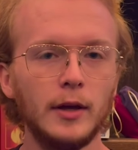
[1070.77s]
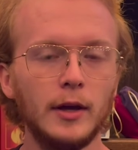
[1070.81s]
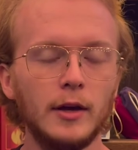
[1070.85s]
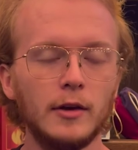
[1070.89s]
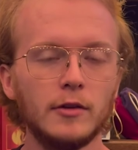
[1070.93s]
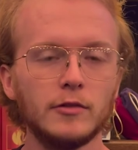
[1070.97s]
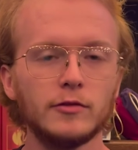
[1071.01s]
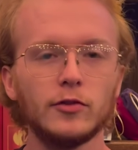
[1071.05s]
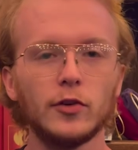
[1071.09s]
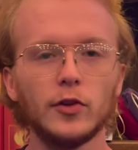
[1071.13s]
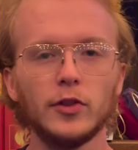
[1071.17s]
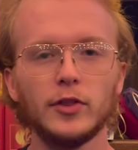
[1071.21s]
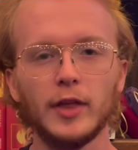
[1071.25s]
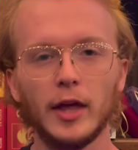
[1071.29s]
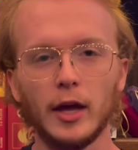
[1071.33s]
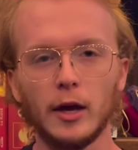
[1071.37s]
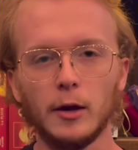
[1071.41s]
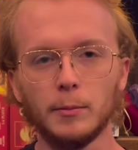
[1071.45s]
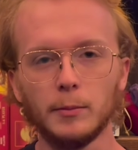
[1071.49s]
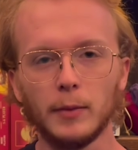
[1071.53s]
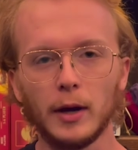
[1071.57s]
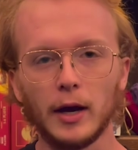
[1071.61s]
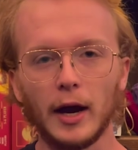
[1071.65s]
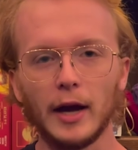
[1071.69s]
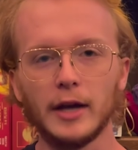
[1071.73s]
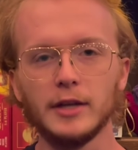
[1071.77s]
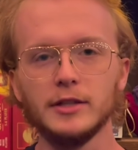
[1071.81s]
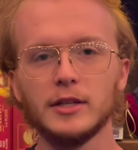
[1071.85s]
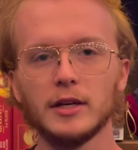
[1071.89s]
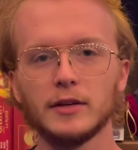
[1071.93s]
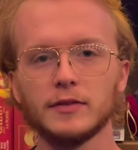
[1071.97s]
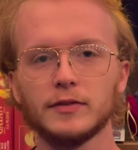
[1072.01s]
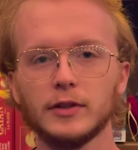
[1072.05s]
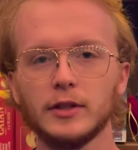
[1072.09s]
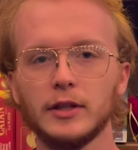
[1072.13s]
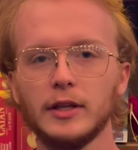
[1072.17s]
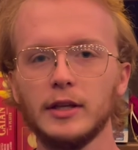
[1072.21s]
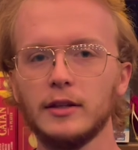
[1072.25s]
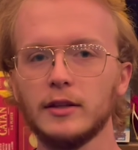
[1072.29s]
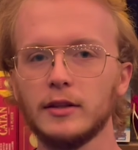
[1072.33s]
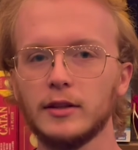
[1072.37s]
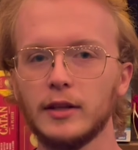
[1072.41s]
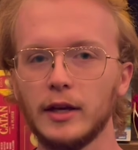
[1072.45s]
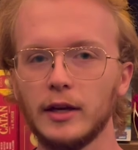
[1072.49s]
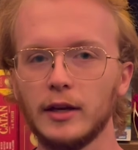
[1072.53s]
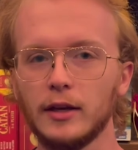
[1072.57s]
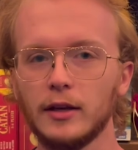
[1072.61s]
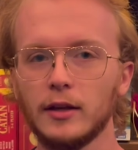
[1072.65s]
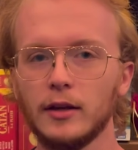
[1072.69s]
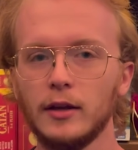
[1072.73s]
For them, I definitely
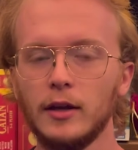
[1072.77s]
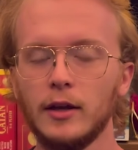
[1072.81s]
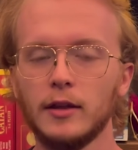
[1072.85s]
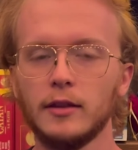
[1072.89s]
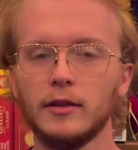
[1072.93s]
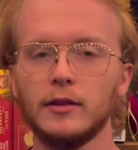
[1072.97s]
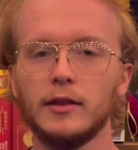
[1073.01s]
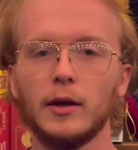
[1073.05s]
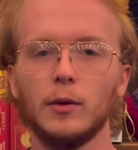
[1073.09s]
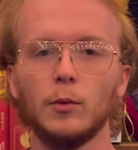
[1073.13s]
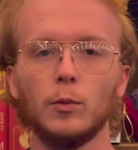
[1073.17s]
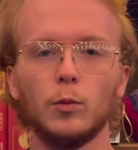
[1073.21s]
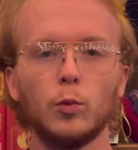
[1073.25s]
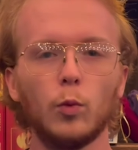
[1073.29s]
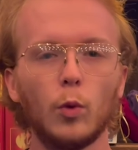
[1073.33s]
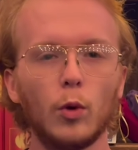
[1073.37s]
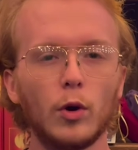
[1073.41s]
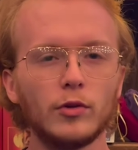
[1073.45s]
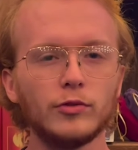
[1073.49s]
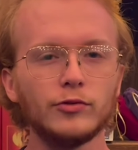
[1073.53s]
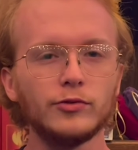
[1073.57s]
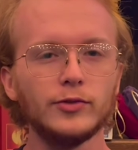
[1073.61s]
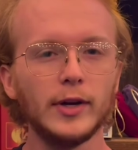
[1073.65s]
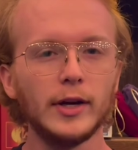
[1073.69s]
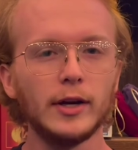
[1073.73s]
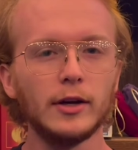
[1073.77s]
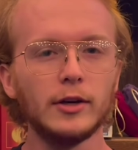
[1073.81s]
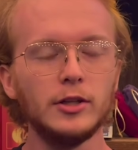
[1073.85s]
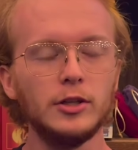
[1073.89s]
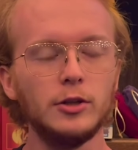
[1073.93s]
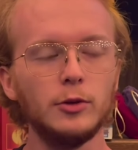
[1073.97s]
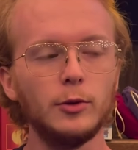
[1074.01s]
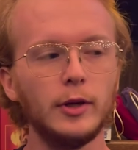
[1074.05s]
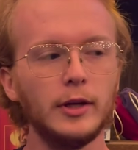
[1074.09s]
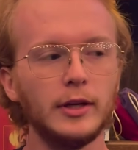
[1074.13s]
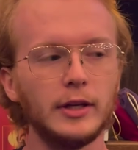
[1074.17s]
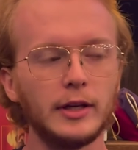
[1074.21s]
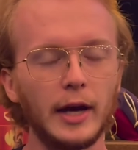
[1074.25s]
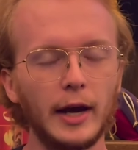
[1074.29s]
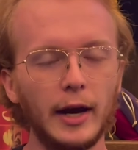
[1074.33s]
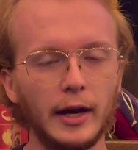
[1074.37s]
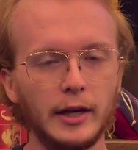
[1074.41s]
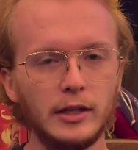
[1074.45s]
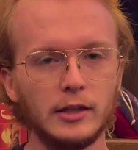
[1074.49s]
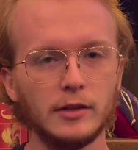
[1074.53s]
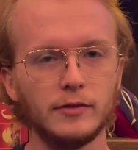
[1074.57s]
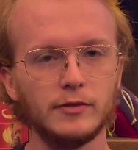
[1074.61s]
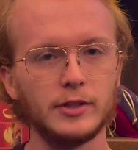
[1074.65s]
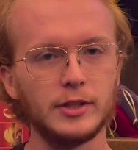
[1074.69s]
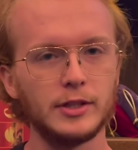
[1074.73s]
think that Warfare you can
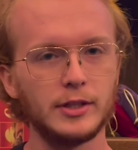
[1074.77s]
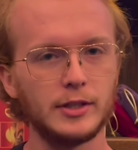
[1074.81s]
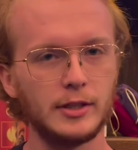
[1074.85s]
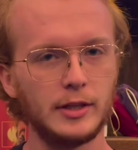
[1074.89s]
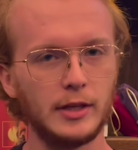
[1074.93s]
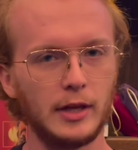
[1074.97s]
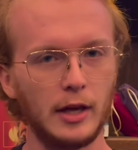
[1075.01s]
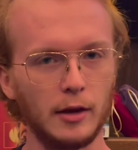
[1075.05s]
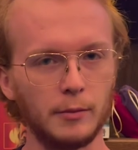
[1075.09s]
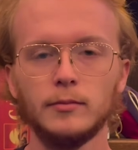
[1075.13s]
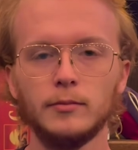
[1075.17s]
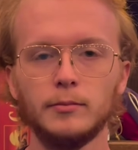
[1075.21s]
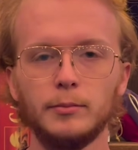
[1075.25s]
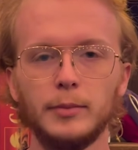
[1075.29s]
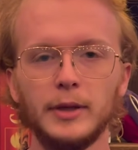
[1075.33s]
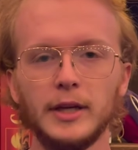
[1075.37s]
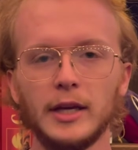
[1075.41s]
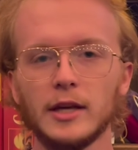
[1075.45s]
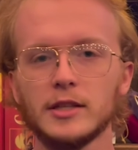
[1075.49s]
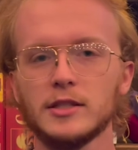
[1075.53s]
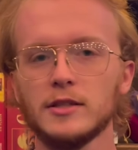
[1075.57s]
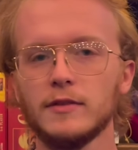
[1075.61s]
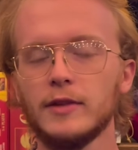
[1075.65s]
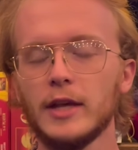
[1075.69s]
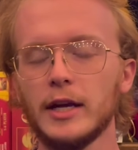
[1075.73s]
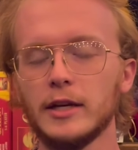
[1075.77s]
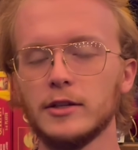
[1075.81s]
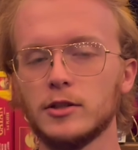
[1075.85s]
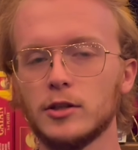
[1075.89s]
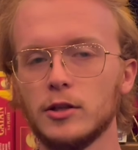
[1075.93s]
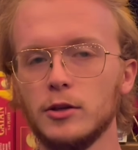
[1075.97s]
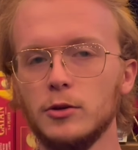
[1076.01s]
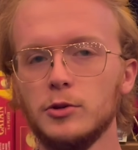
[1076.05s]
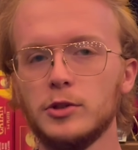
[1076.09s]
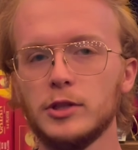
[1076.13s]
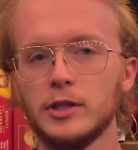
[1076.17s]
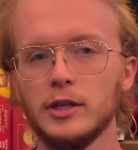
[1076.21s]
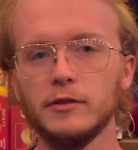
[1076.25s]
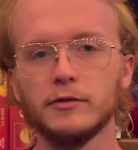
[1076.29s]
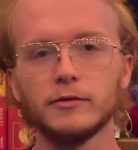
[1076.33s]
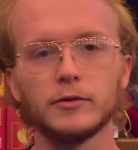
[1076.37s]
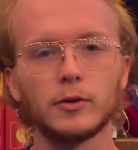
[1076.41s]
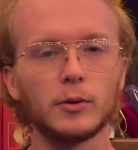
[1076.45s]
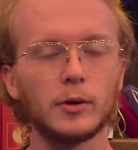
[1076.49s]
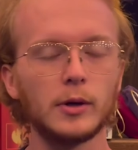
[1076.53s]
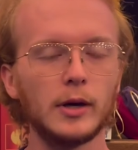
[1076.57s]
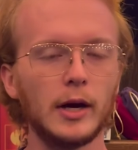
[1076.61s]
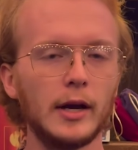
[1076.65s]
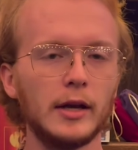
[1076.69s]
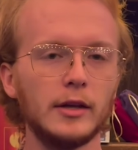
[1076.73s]
kind of skip. Because of that
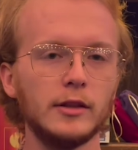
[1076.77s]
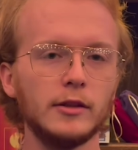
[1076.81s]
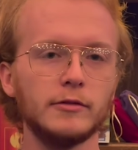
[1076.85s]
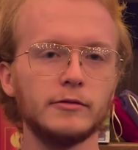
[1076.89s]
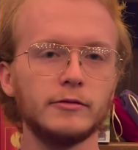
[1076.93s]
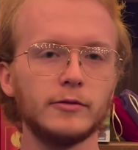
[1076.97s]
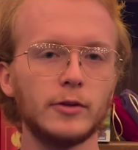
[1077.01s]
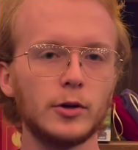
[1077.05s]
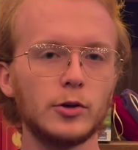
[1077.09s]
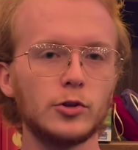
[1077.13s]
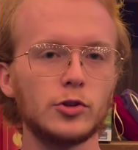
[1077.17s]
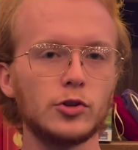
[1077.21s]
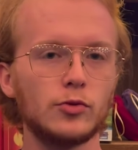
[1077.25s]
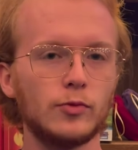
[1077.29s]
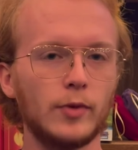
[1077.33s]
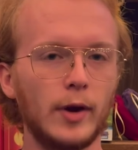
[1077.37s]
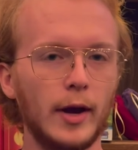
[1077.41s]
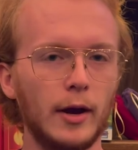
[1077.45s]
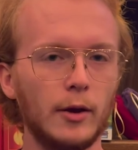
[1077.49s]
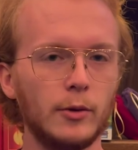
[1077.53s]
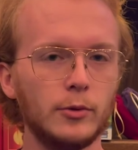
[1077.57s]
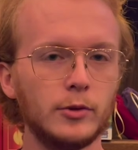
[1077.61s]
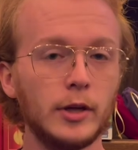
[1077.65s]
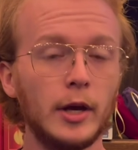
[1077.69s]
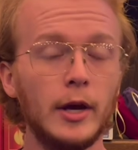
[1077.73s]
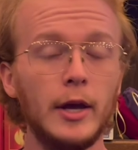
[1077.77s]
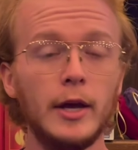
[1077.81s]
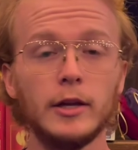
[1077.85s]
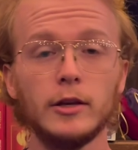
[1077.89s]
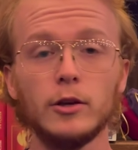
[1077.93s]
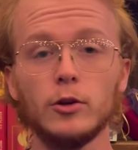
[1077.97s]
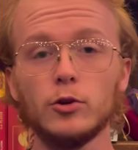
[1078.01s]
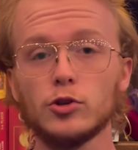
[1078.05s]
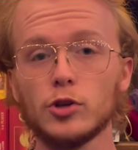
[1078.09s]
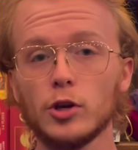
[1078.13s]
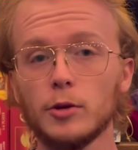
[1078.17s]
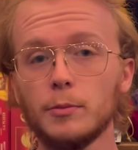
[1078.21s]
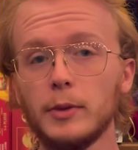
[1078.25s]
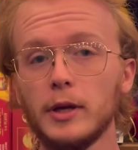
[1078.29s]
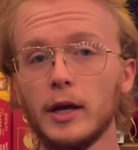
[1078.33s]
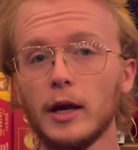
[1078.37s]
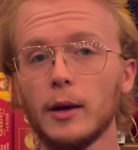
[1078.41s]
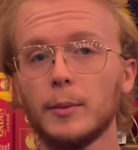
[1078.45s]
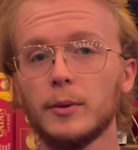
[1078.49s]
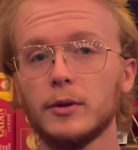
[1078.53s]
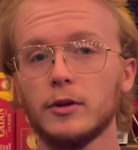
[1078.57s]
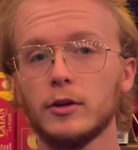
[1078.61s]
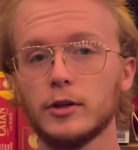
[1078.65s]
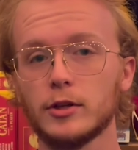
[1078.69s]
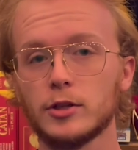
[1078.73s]
2C4I in the first round, you should be
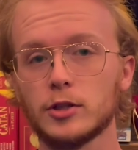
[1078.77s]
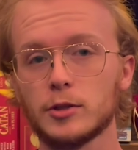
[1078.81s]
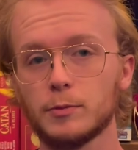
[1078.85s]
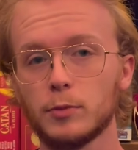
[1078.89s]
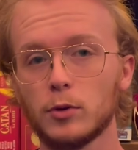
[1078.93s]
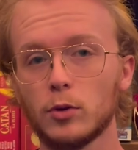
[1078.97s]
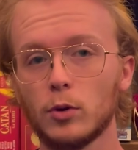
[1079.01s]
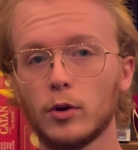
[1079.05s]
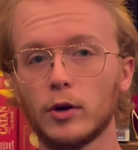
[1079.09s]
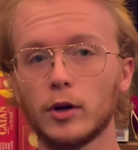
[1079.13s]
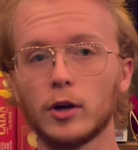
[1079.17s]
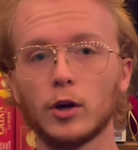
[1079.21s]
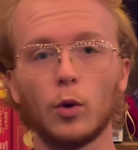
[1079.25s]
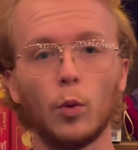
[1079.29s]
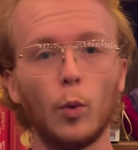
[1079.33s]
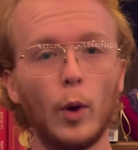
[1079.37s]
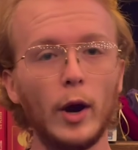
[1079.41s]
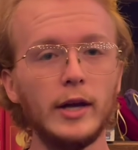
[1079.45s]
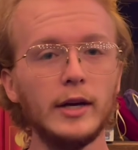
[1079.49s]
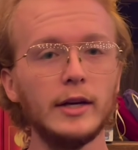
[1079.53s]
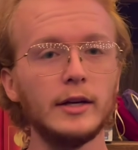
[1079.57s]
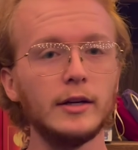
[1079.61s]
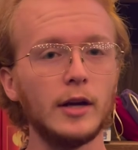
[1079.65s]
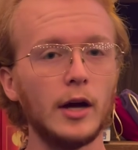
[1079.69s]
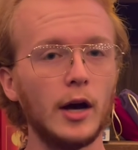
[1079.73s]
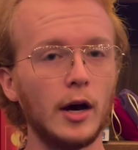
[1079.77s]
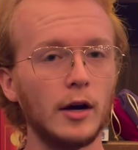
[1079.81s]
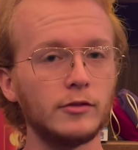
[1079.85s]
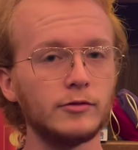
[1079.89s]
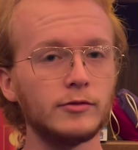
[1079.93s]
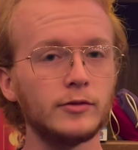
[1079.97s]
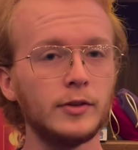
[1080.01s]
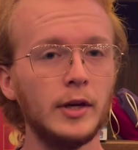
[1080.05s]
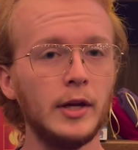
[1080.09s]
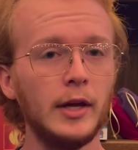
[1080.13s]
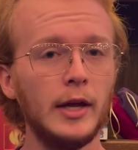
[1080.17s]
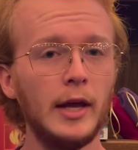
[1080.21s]
able to explore quite enough.